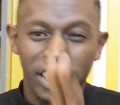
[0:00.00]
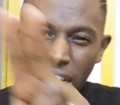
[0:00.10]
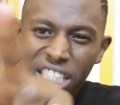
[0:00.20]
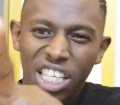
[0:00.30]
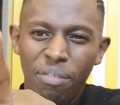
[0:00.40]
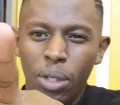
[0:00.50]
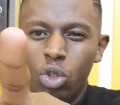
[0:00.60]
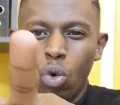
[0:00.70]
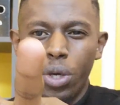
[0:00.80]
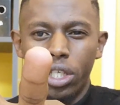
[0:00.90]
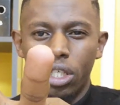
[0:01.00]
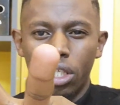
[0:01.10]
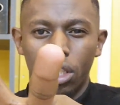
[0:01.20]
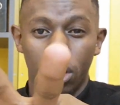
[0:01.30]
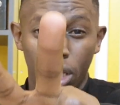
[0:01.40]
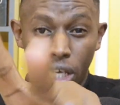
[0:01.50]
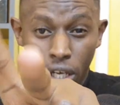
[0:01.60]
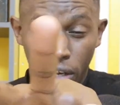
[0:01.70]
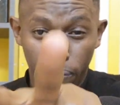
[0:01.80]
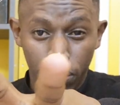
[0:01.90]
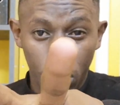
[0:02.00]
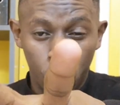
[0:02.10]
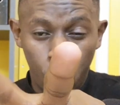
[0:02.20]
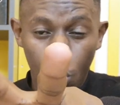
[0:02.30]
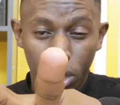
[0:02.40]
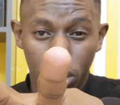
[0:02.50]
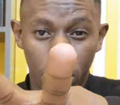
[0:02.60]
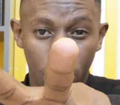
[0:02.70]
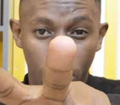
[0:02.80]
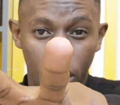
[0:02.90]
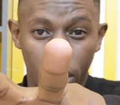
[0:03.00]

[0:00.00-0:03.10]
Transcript: just give me 2 weeks. 2 weeks.